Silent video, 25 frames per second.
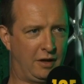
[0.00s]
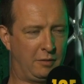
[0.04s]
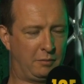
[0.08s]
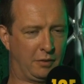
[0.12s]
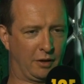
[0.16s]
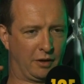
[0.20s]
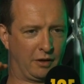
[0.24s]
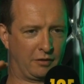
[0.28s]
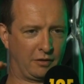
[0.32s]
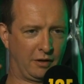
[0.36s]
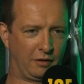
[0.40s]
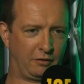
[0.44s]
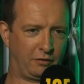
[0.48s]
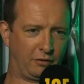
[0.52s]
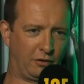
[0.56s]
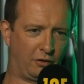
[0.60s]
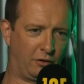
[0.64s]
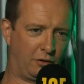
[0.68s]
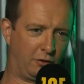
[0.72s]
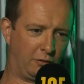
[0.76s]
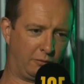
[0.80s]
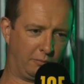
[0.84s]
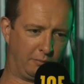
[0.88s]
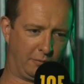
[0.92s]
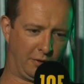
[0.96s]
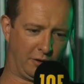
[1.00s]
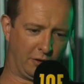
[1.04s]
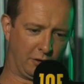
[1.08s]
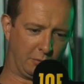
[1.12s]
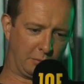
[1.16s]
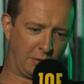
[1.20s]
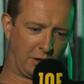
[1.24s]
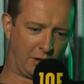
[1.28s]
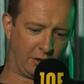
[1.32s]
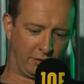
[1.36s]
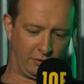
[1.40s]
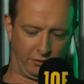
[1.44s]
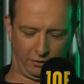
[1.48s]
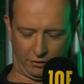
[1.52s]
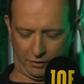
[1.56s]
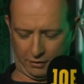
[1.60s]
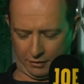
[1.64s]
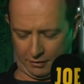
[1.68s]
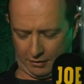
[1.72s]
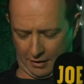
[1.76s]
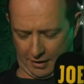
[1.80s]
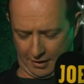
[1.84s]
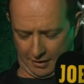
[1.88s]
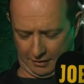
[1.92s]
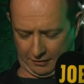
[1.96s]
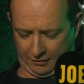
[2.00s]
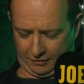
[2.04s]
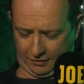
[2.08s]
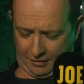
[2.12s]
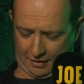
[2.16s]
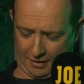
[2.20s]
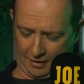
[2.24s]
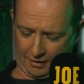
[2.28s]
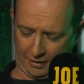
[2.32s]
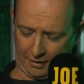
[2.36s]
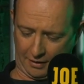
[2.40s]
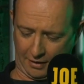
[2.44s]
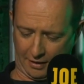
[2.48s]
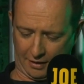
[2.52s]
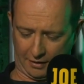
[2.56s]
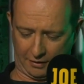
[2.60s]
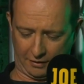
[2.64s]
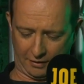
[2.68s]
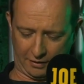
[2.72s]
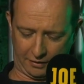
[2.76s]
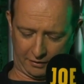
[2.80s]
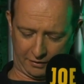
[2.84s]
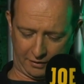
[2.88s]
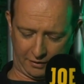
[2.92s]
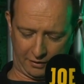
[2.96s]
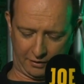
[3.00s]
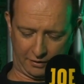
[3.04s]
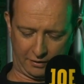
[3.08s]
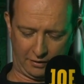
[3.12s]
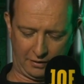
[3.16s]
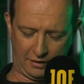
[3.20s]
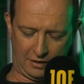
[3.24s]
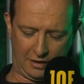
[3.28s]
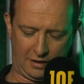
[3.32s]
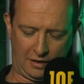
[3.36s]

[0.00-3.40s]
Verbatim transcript: Because I saw Micheál Martin the other night saying again that the